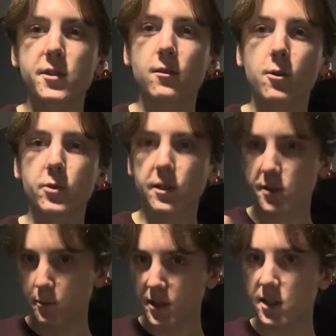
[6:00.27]
along with their
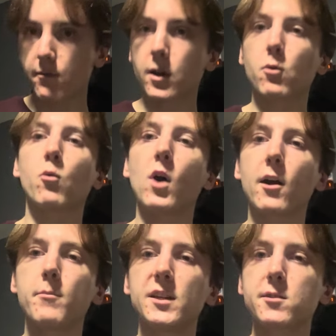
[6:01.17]
specific
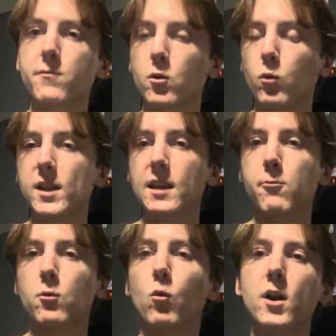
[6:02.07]
requirements for what they
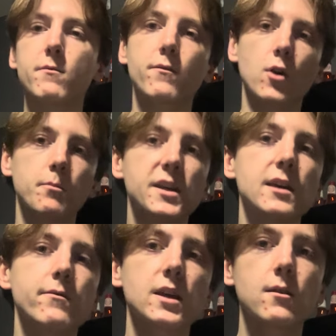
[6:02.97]
would want from
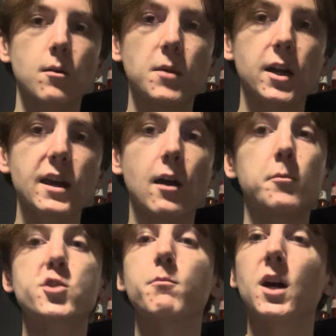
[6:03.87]
giving their money, how
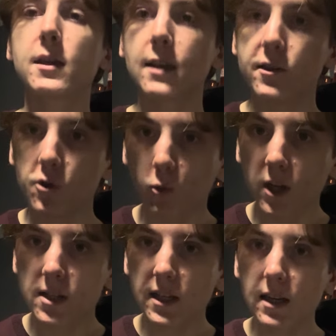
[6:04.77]
much money they do
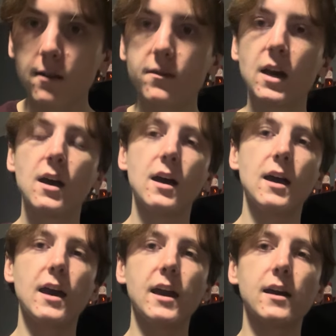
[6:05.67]
want to give,
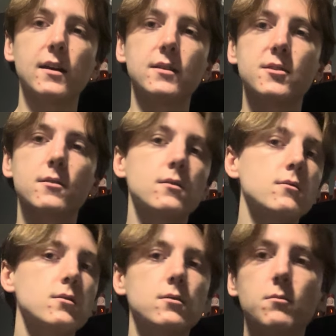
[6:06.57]
and
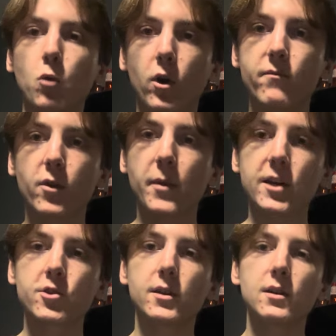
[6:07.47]
more
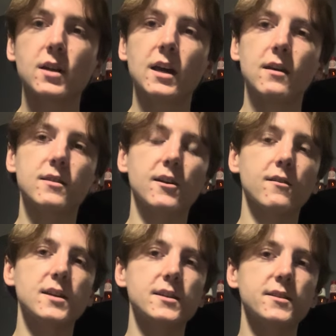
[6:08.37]
information. There
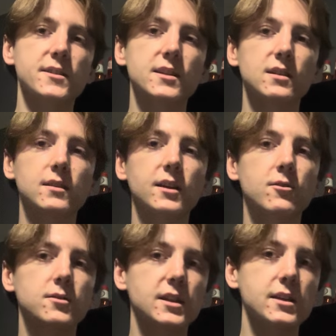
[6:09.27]
is
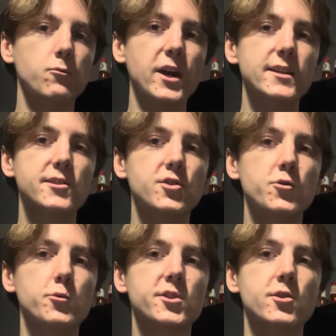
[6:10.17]
literally ways
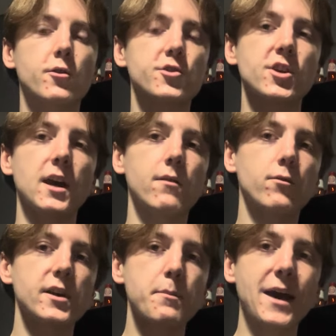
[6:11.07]
to search
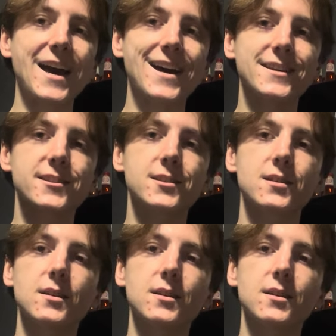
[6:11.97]
every past